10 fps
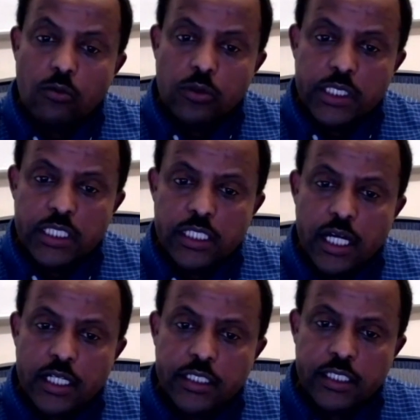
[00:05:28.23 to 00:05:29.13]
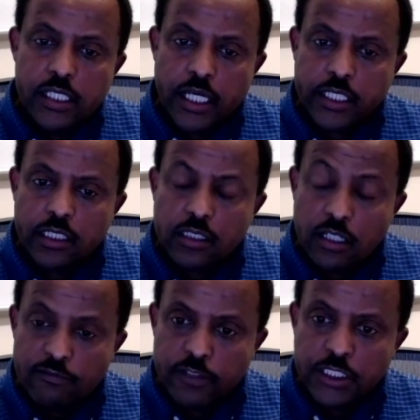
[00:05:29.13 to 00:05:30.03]
we uh, did like a
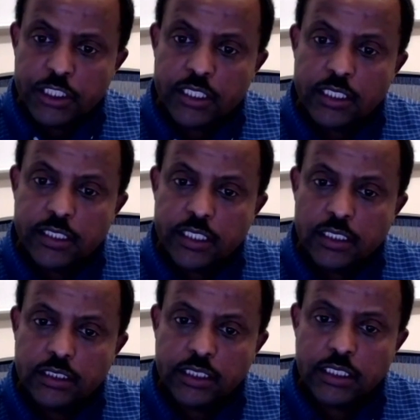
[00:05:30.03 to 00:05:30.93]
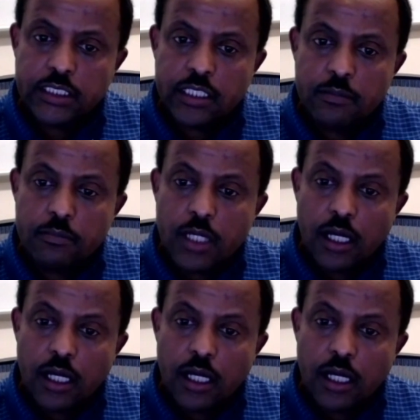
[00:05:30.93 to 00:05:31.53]
conventional tillage system,